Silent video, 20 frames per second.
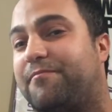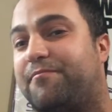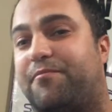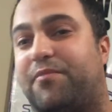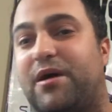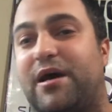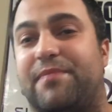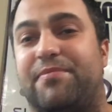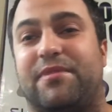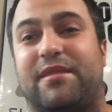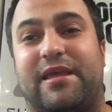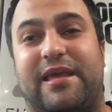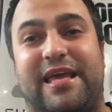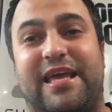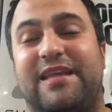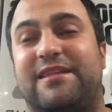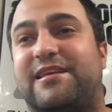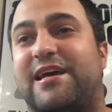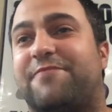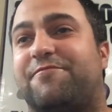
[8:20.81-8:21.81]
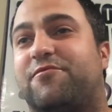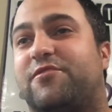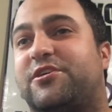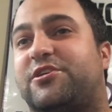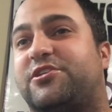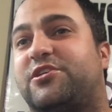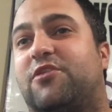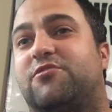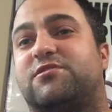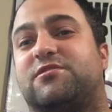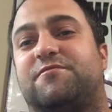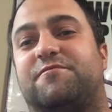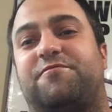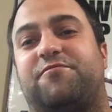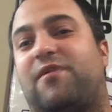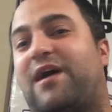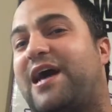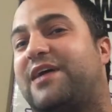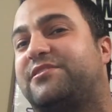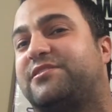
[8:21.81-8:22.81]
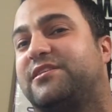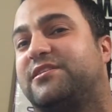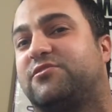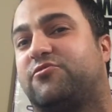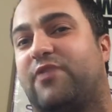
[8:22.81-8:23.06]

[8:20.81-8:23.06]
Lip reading: But he definitely showed some flashes.